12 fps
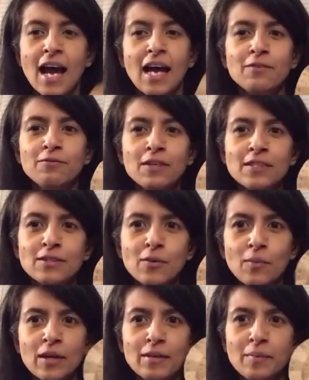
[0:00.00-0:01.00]
And first
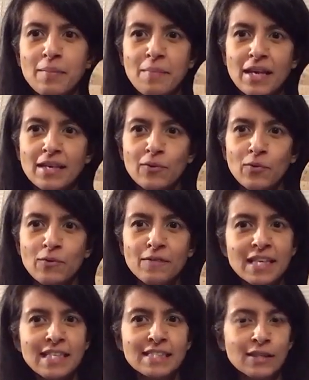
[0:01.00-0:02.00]
up, we're going to be making one of
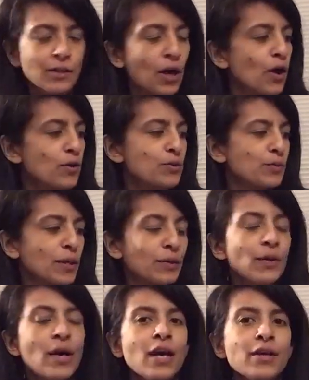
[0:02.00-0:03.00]
these, a code
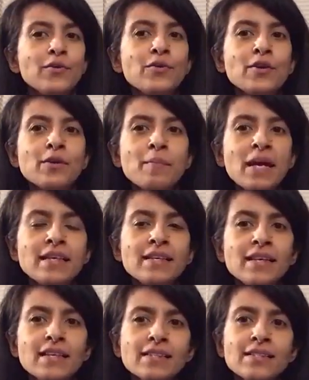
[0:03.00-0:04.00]
wheel. You can make
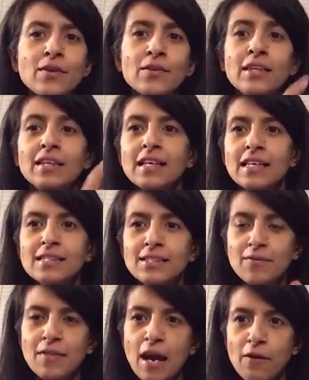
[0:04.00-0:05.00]
it so that the
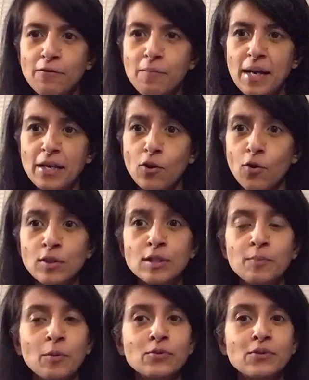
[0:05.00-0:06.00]
letters of the alphabet
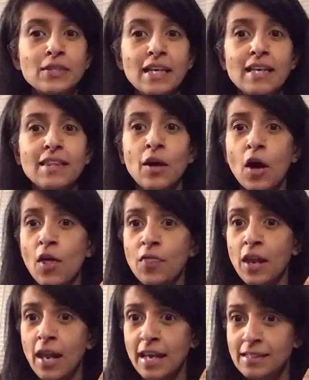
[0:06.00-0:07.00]
correspond to either
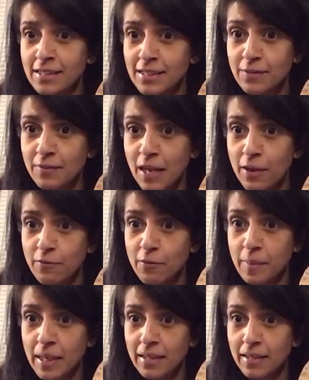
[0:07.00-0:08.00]
other letters of the
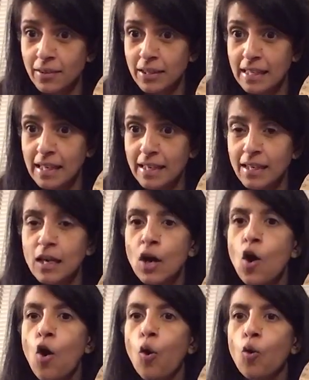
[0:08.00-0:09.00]
alphabet, like here,
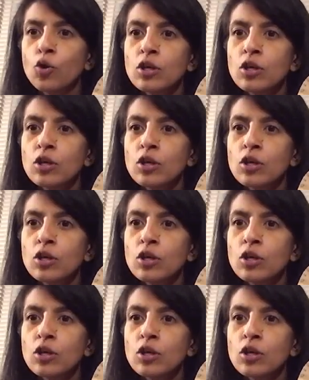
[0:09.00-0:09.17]
or